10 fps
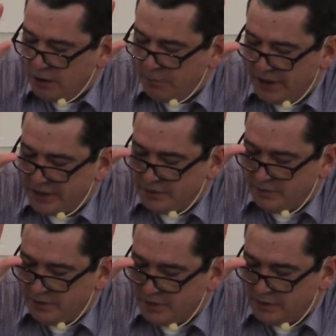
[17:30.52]
but,
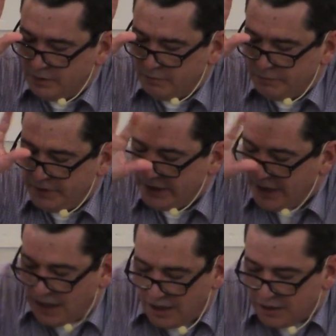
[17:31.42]
but
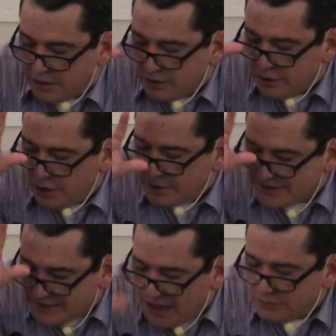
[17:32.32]
yeah, no, it
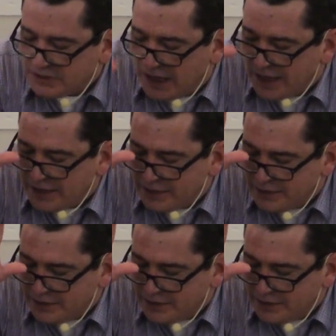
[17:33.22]
sounds like,